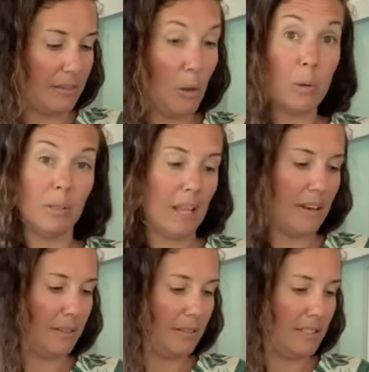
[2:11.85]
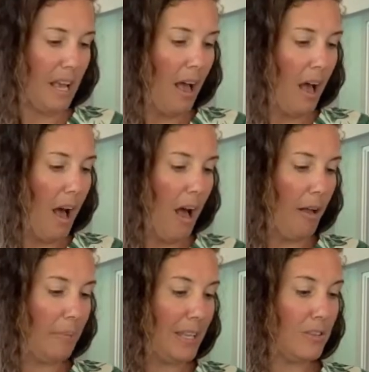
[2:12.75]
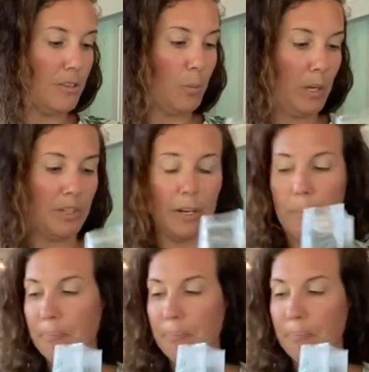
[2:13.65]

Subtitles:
local nettles, into the winter.